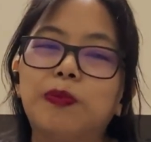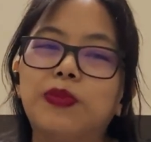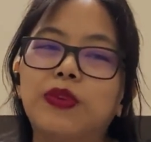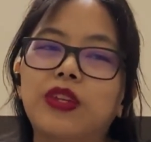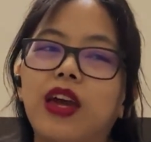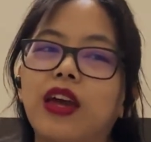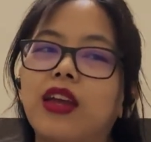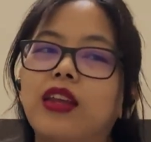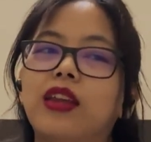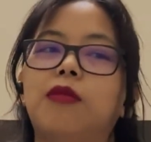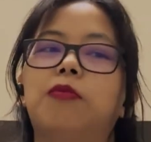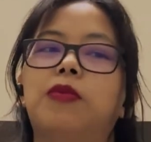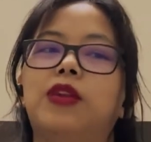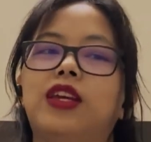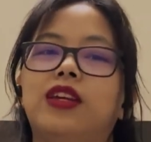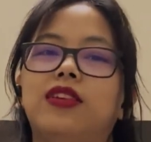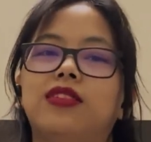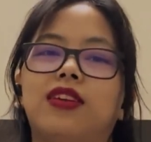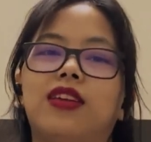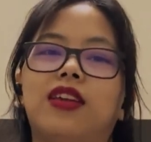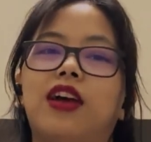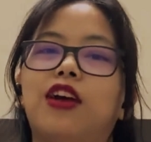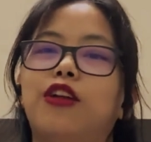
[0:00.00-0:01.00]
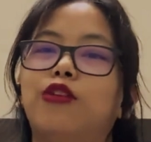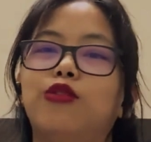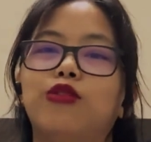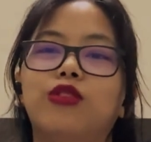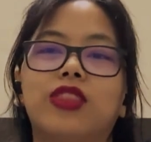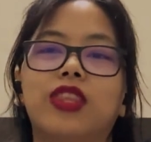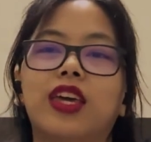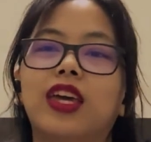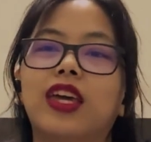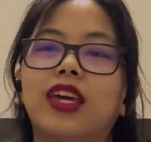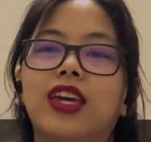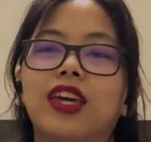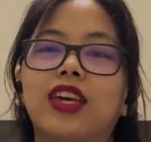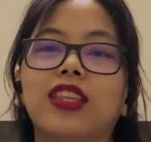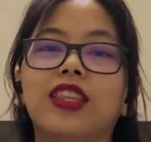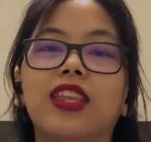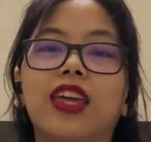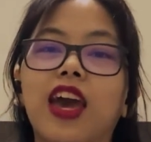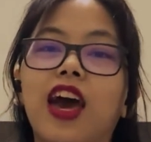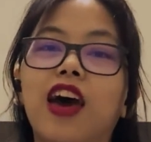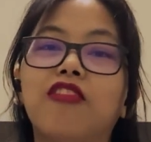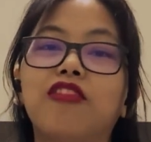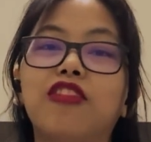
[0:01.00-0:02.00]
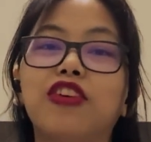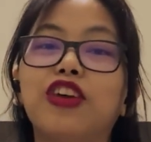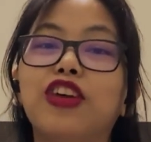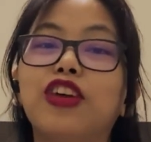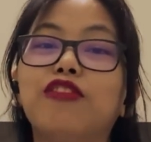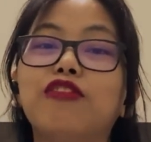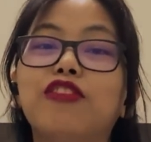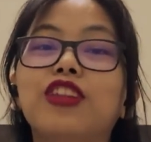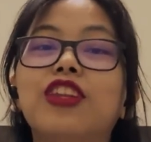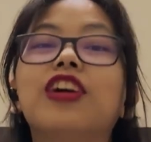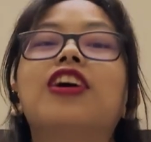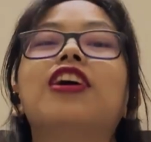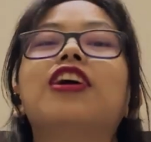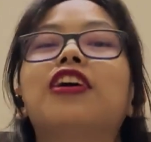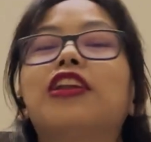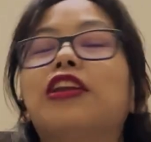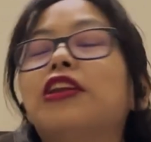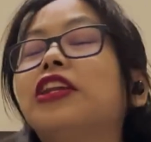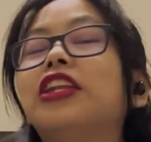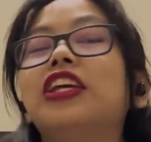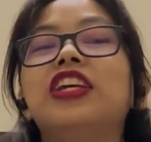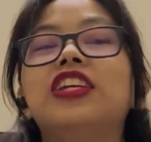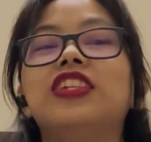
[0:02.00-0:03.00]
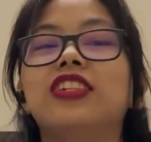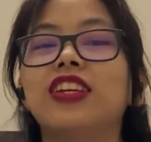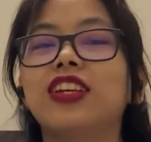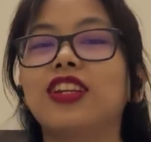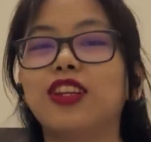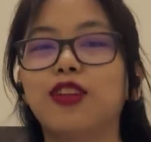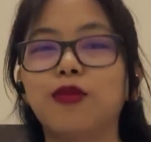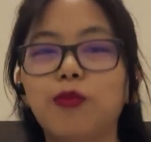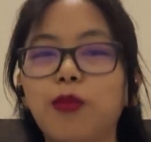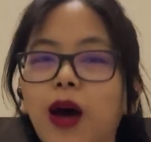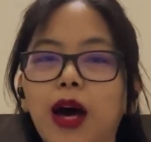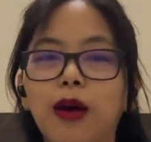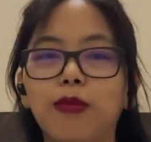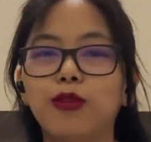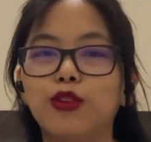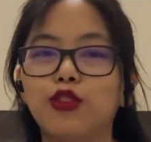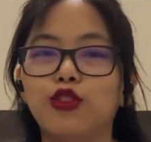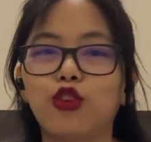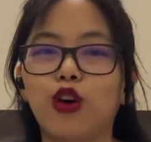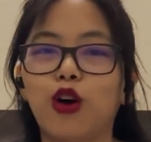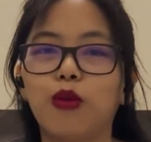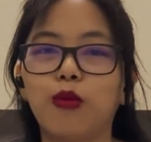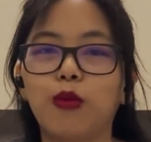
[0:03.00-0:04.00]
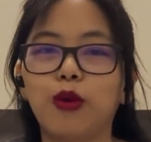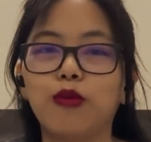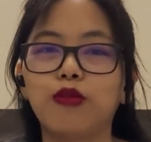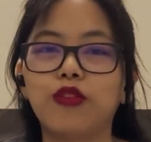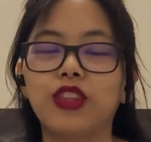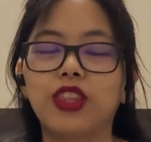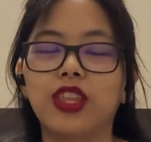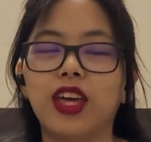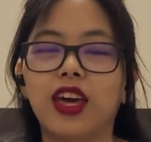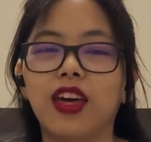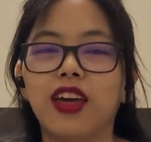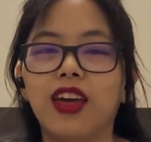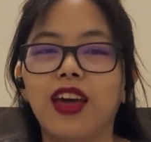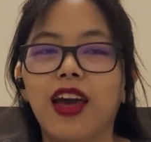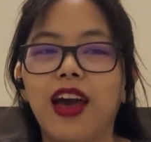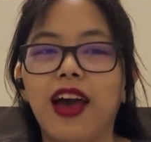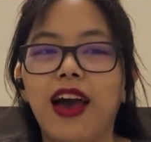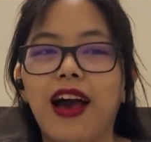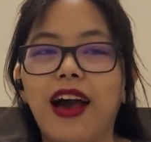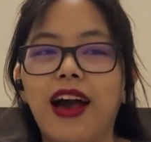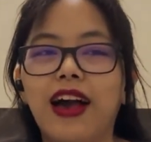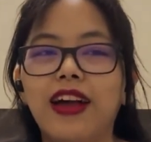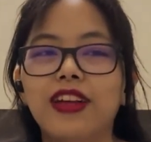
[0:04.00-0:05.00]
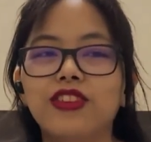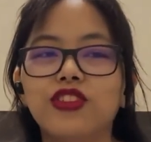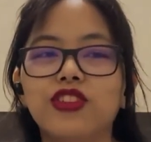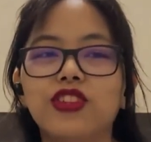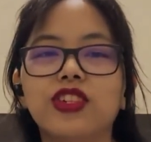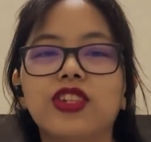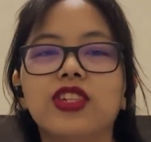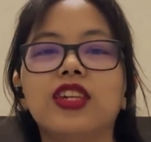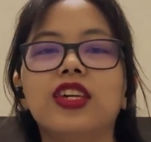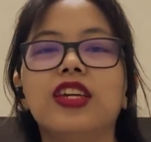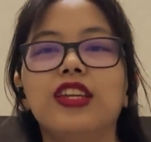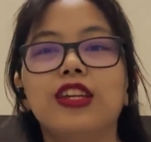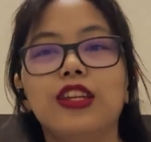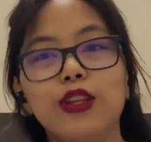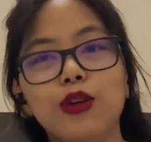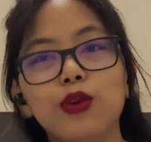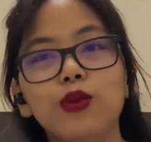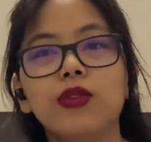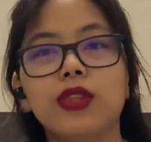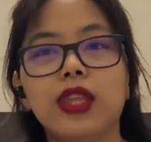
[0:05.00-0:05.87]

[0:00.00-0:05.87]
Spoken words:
tiny place, and I don't think they have a even decent barber shop over there. And she knew